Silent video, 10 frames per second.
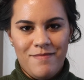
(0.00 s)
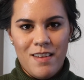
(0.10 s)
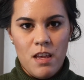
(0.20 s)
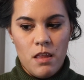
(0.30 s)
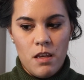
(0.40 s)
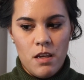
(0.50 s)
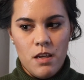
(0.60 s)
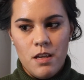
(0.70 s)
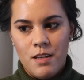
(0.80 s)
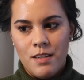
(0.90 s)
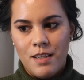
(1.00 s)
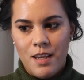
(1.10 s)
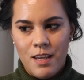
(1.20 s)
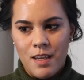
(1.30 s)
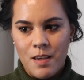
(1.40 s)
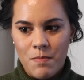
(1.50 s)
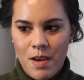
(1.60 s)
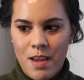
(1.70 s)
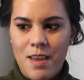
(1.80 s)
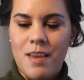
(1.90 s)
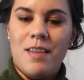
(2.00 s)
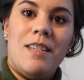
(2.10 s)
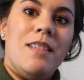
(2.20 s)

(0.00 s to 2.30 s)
and then take my handy